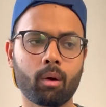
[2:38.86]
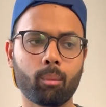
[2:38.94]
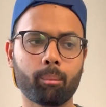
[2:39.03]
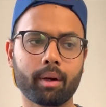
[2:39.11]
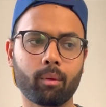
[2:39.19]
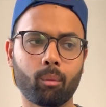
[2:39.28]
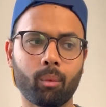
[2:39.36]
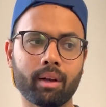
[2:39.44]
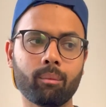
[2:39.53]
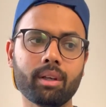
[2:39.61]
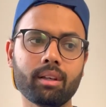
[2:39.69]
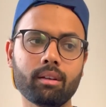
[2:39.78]
But when
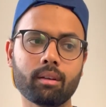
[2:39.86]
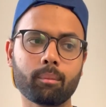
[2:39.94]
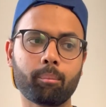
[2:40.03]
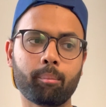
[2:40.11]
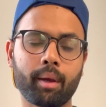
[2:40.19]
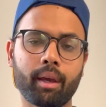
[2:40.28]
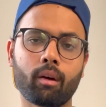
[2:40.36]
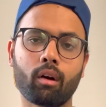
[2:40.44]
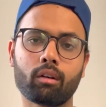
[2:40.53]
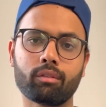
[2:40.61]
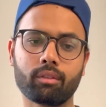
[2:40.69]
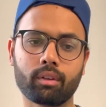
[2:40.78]
we pay
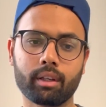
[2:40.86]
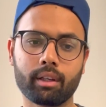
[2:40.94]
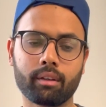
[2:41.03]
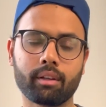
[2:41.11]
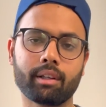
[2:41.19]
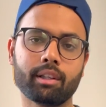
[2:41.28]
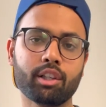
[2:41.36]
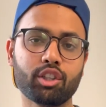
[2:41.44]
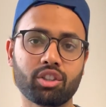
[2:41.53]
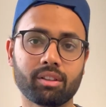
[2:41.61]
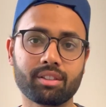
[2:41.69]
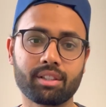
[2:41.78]
off in the
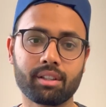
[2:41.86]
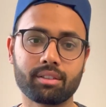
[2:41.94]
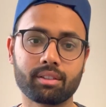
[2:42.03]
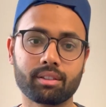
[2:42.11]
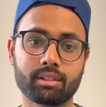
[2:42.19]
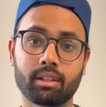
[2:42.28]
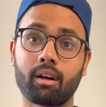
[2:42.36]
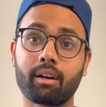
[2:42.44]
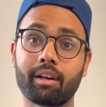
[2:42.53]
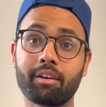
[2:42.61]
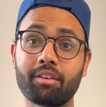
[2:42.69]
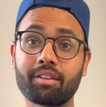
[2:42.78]
initial stages, our
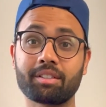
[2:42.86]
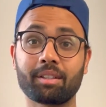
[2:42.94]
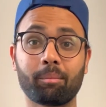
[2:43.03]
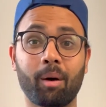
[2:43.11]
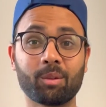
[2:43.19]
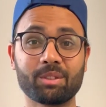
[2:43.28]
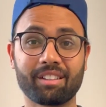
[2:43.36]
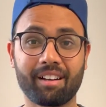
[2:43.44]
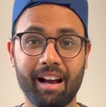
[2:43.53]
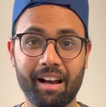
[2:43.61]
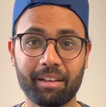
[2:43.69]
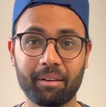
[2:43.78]
interest amounts are
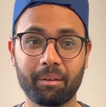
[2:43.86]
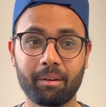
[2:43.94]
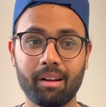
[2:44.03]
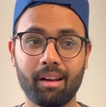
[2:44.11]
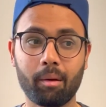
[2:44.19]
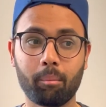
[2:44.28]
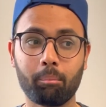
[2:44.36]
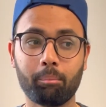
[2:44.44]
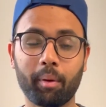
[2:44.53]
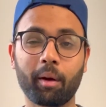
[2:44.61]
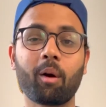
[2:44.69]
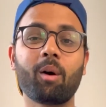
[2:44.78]
higher
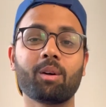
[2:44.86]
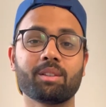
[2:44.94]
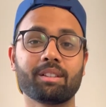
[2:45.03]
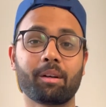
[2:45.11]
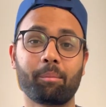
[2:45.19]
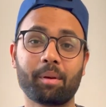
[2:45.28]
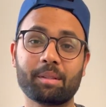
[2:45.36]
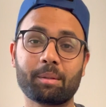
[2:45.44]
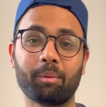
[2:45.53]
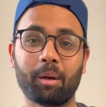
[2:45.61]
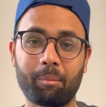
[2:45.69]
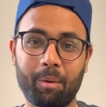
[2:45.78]
because our
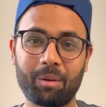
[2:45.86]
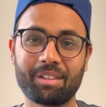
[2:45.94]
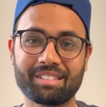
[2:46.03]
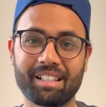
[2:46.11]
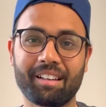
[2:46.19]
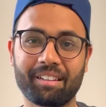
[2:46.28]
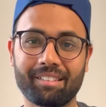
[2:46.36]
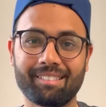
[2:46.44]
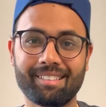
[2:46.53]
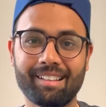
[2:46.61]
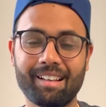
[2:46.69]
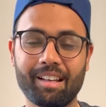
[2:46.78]
principal amount is higher.
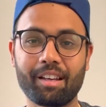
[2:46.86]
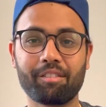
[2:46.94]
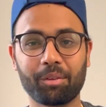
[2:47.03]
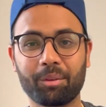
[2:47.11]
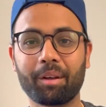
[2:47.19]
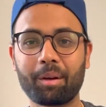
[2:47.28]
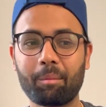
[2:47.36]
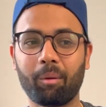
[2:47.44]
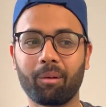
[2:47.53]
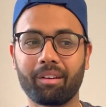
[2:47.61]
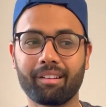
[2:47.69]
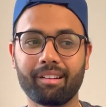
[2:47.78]
If you think
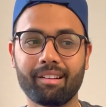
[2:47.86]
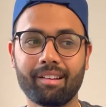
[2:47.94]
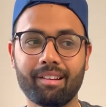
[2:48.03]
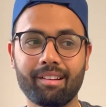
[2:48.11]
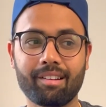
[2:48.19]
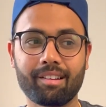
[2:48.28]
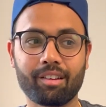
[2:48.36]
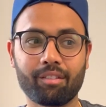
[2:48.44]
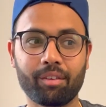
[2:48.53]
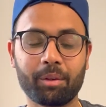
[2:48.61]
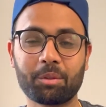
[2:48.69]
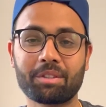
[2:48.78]
about it,
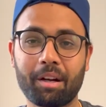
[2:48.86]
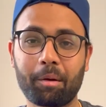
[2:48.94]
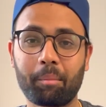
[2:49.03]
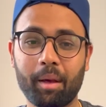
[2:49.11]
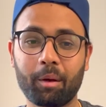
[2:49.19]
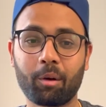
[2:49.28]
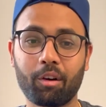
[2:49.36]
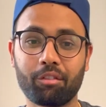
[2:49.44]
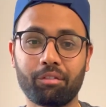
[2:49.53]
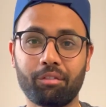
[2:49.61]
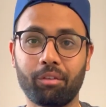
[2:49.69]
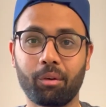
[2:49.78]
when you start paying off
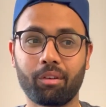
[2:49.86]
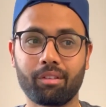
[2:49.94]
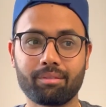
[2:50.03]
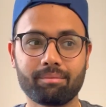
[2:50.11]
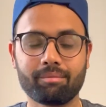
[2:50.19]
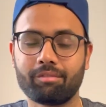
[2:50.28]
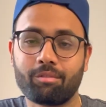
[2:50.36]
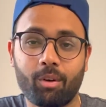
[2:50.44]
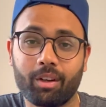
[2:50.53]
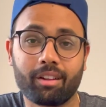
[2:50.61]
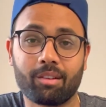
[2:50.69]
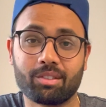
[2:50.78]
for
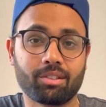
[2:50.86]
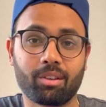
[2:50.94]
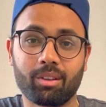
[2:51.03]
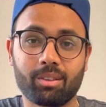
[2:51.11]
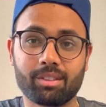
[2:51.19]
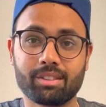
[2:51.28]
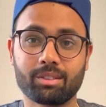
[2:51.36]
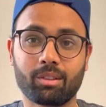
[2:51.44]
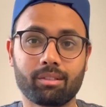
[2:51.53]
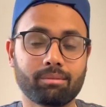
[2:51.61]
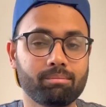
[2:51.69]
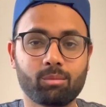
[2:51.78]
$40,000 or
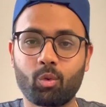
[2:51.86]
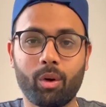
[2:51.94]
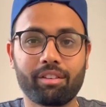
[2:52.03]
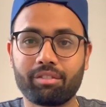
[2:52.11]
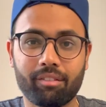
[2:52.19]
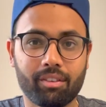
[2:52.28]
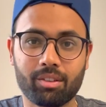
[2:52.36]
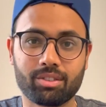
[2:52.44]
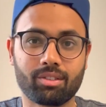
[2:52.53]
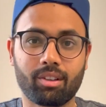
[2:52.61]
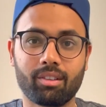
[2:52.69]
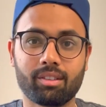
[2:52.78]

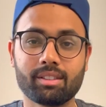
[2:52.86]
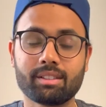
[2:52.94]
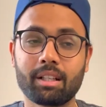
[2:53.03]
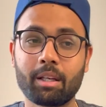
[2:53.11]
$25,000,